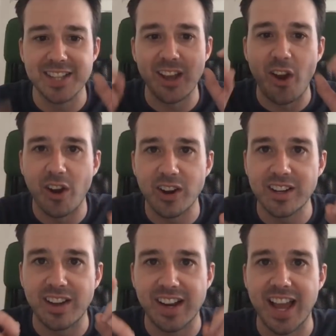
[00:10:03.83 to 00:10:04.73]
they
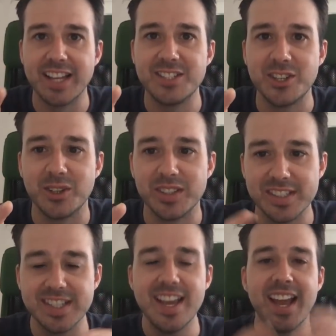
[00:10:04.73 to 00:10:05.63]
aren't on
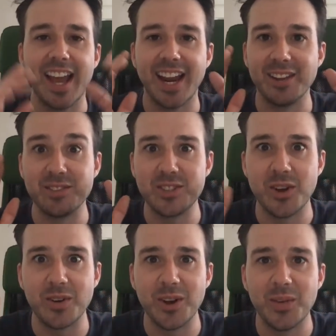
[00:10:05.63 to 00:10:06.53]
iTunes, and I
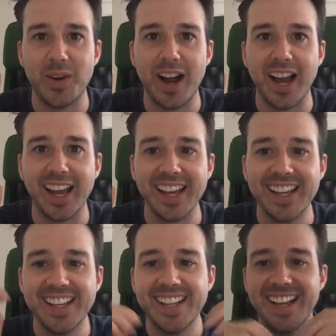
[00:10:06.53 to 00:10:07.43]
don't know why.
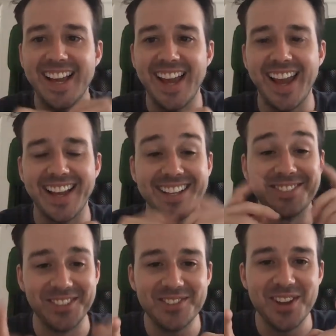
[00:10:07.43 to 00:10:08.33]
And
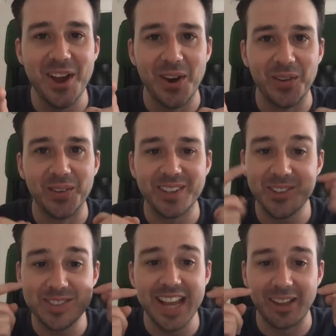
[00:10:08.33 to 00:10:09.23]
if you know,
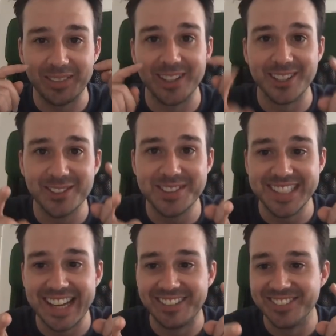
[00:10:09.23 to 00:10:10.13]
you tell me or you
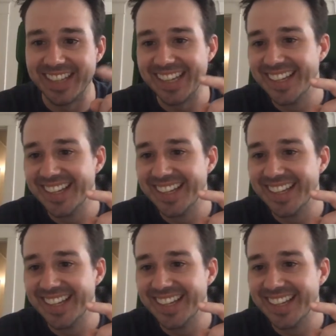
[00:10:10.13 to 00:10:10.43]
DM me.